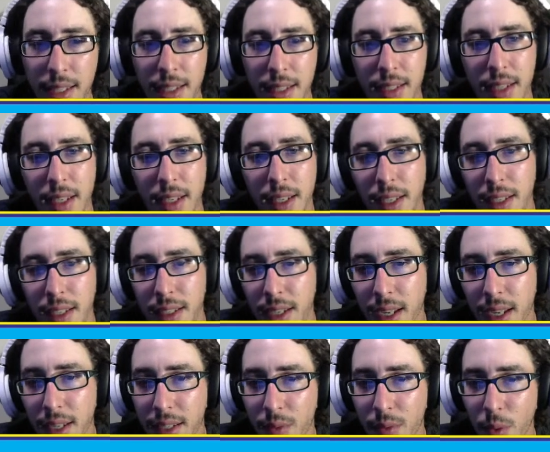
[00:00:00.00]
and it's got
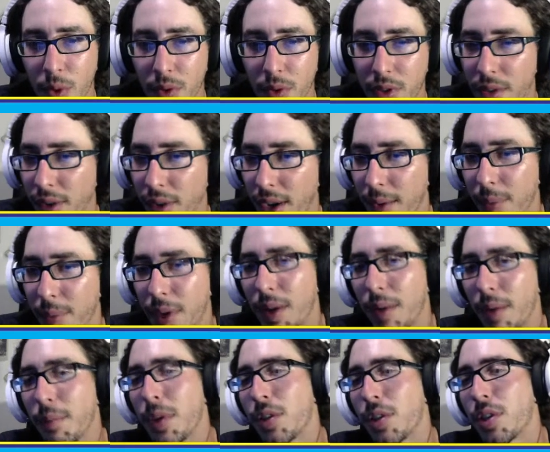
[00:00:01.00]
I'm not
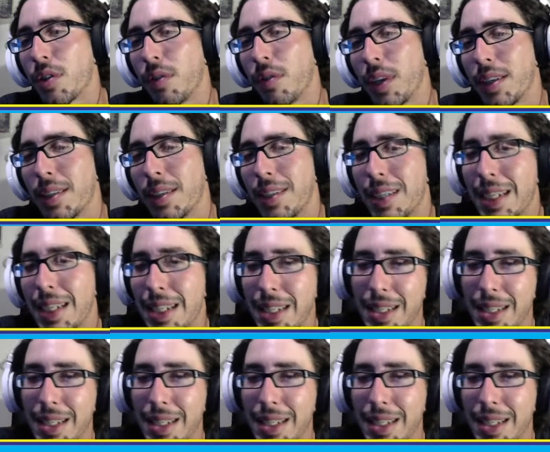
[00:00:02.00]
sure if it has seasons.